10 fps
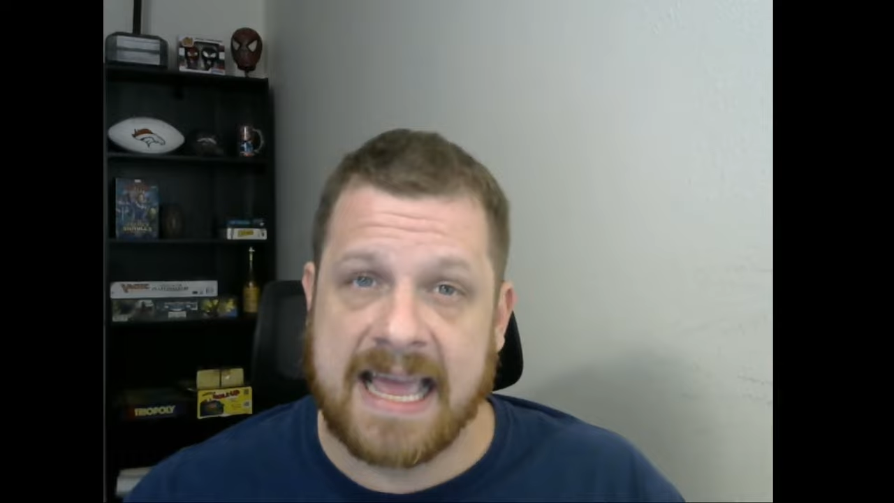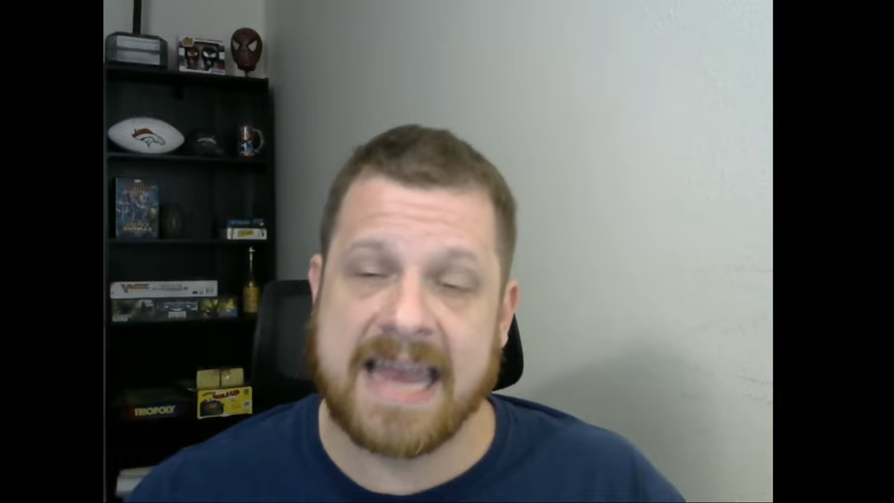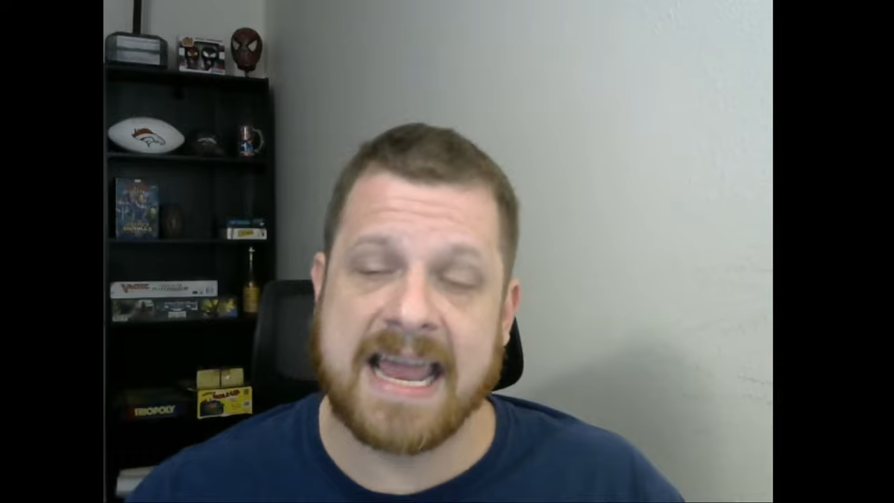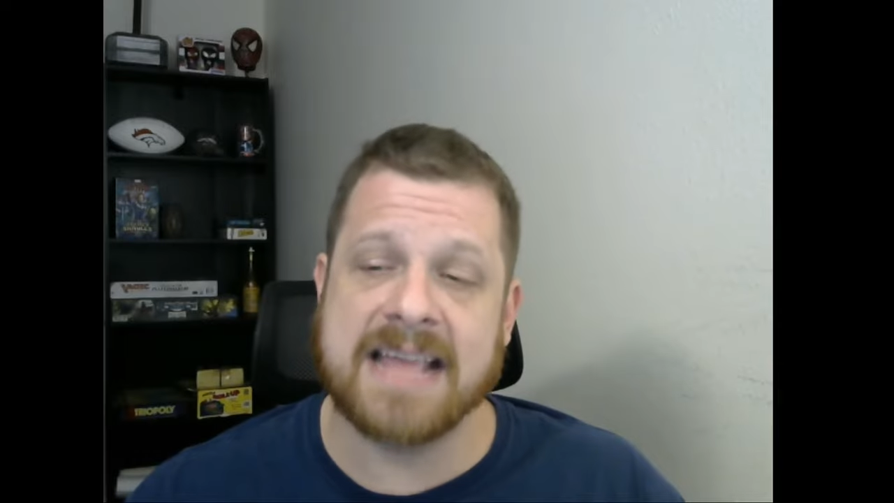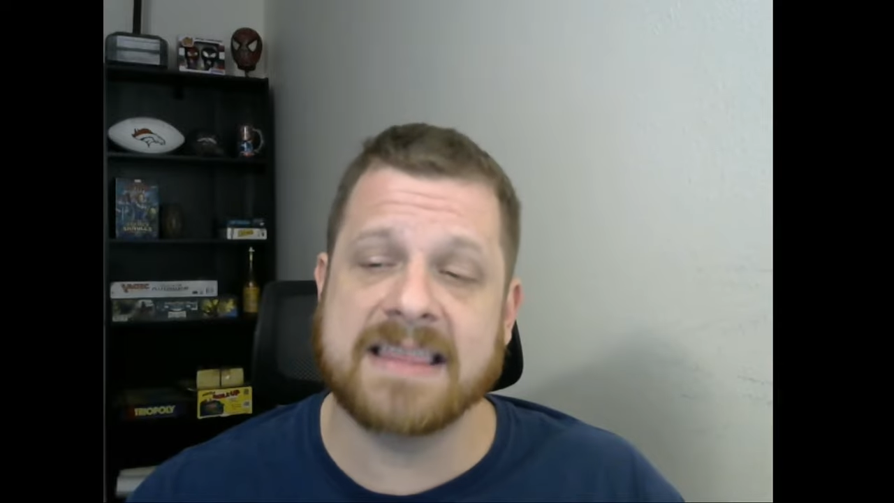
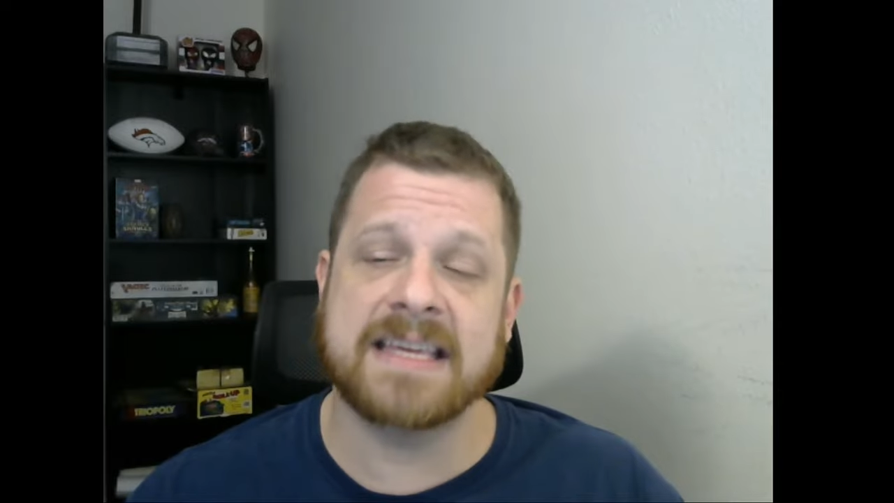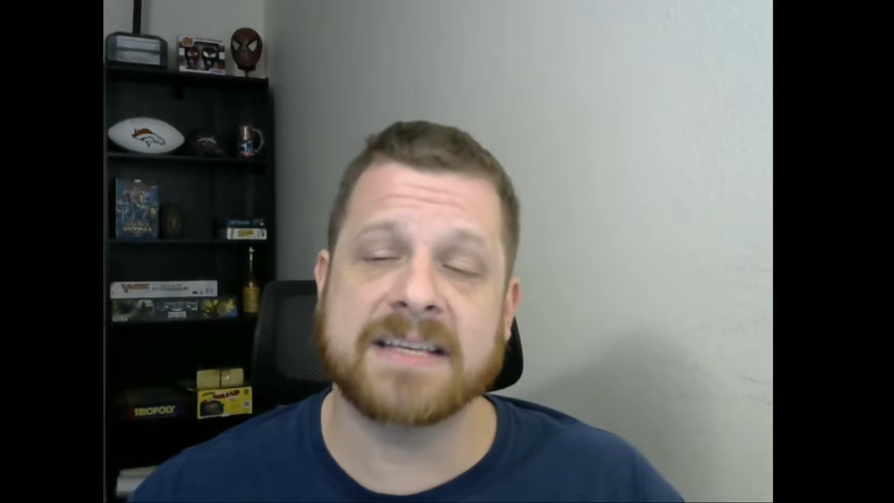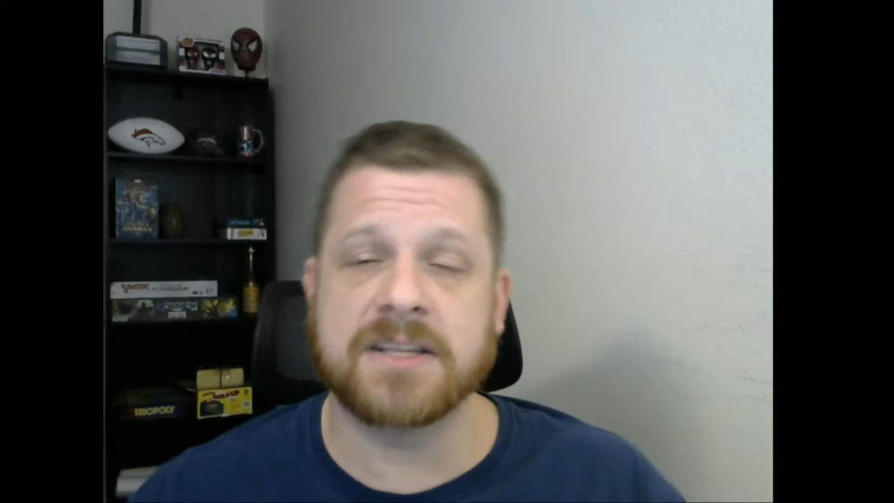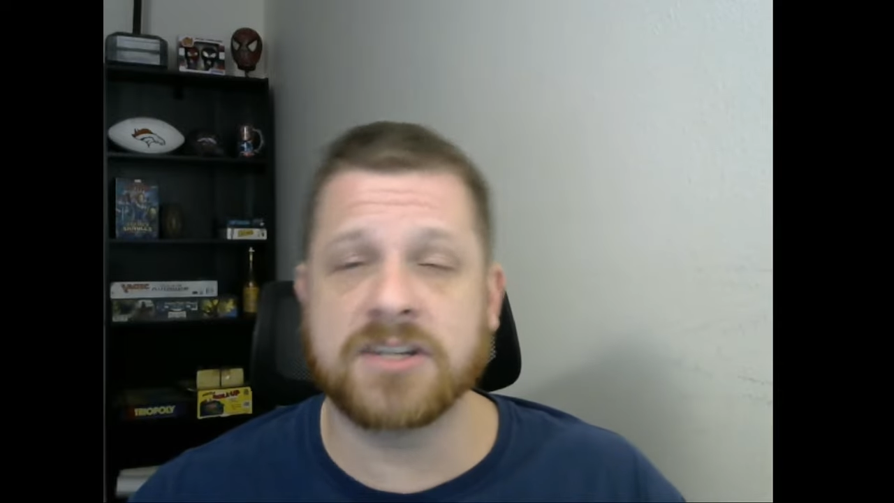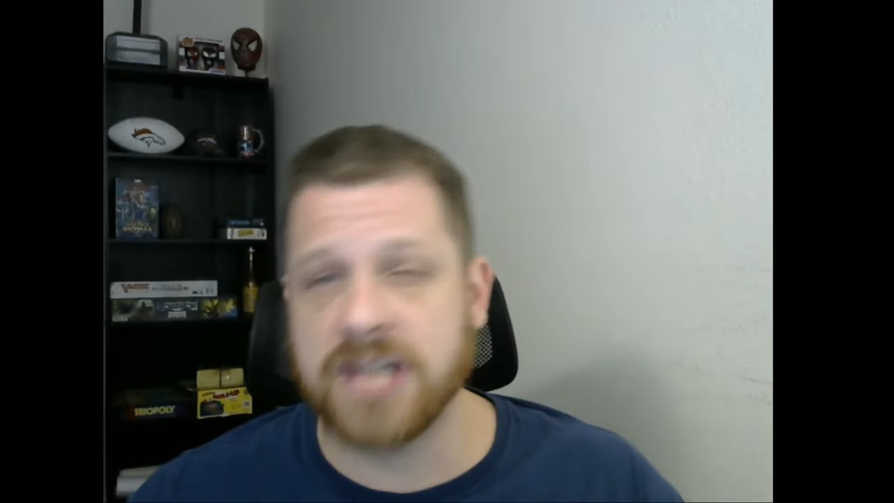and I think
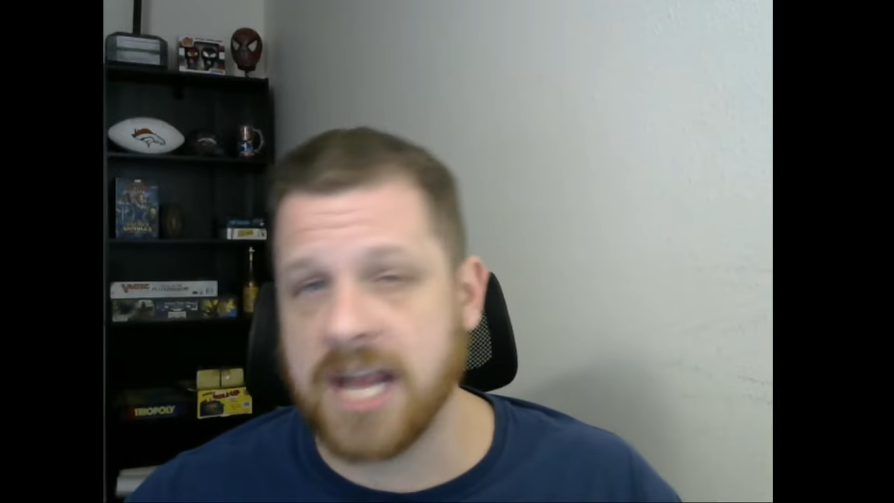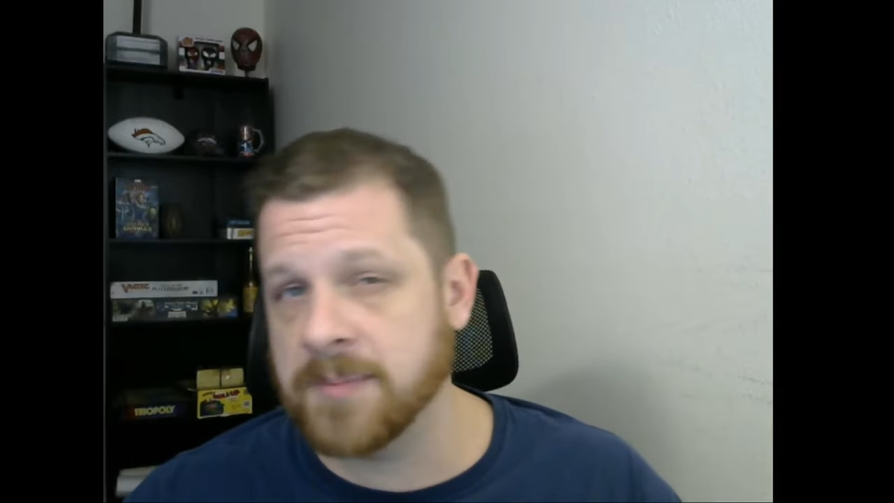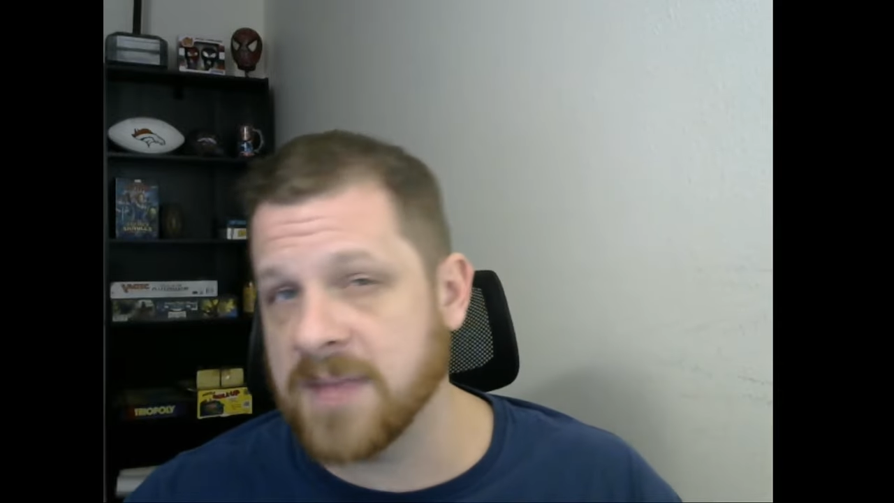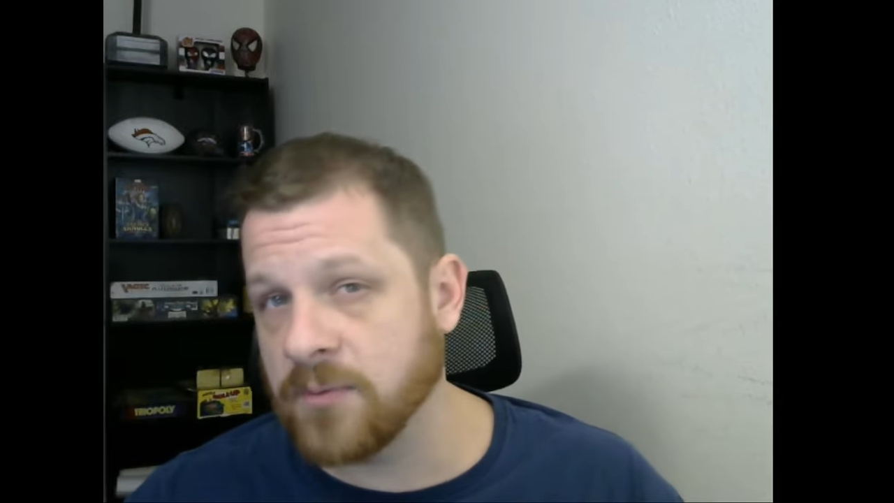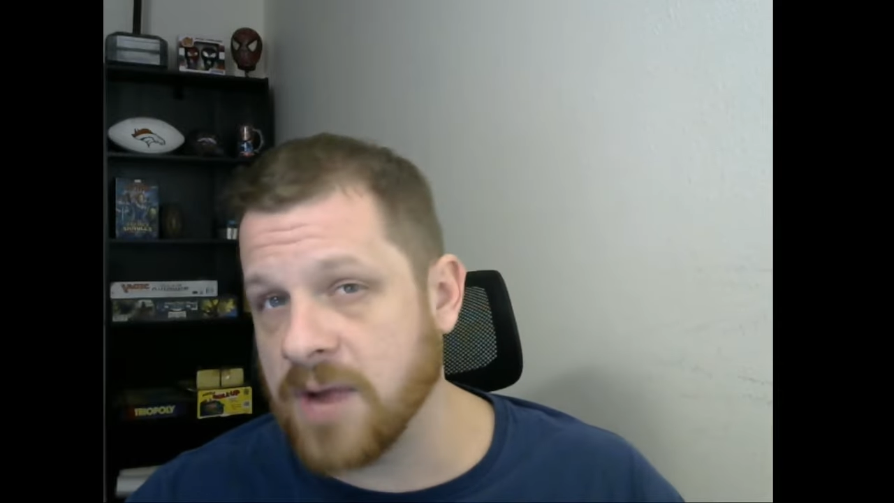it's a
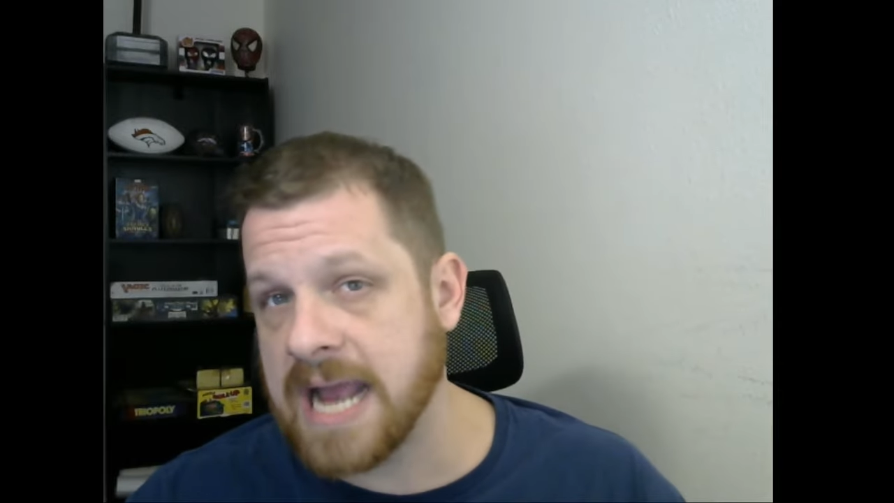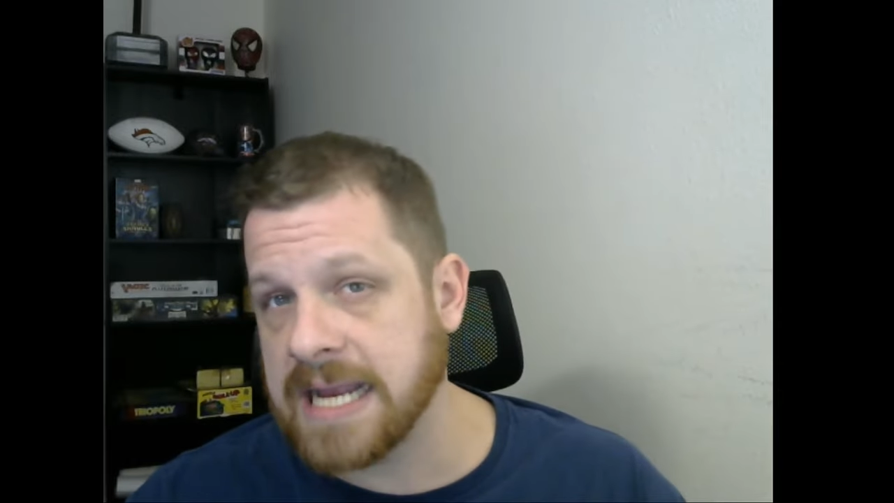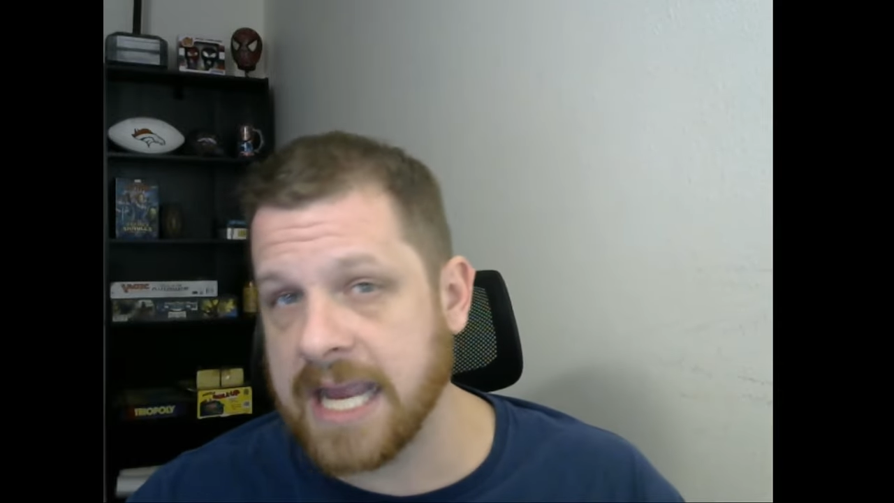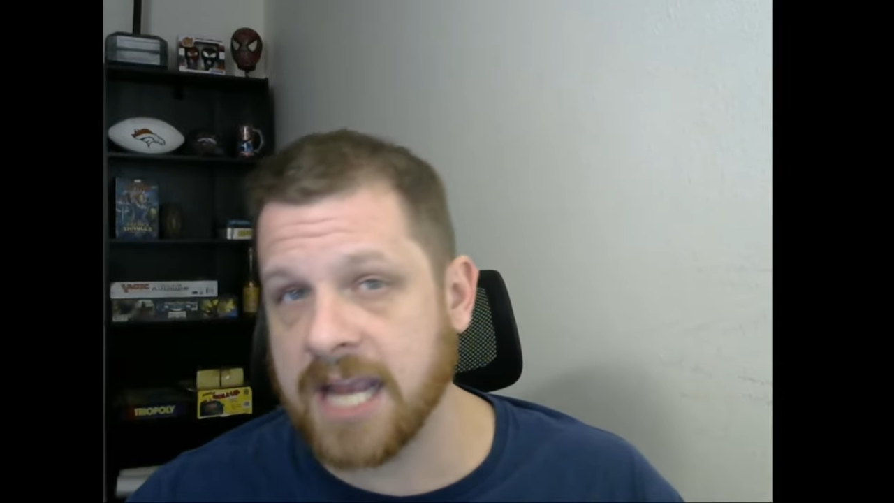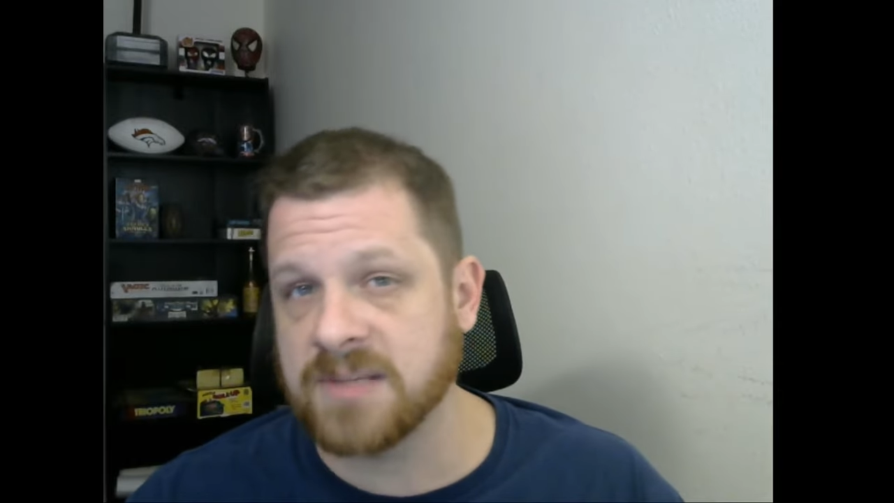shame that
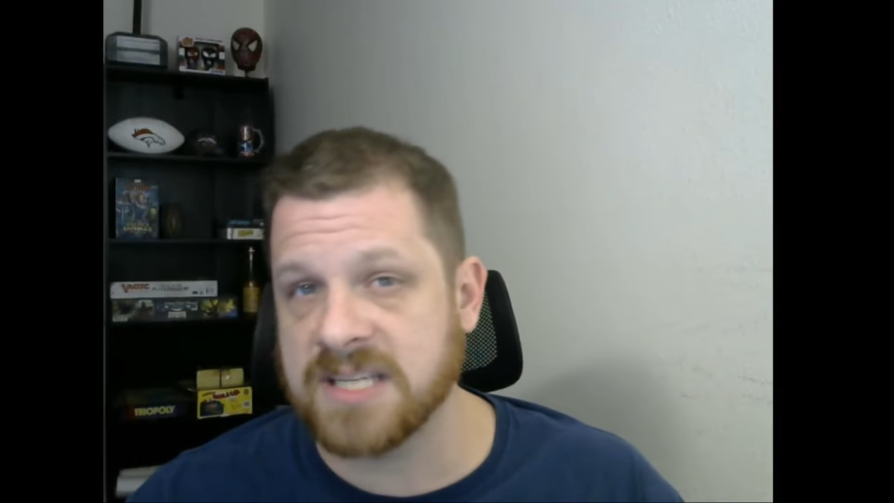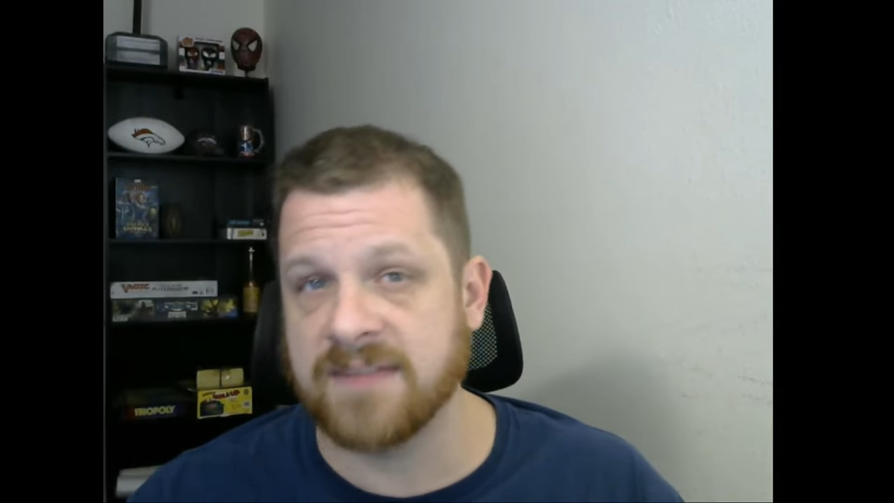Riot Games